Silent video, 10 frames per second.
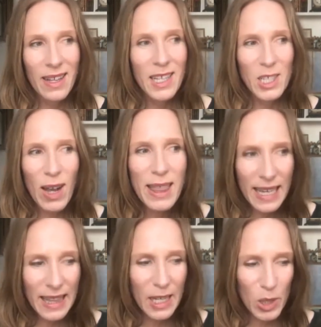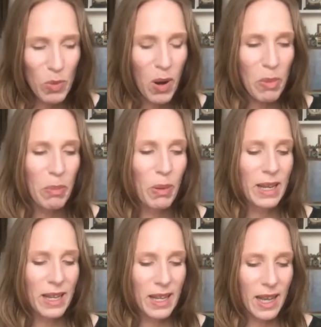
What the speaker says: So I think there's probably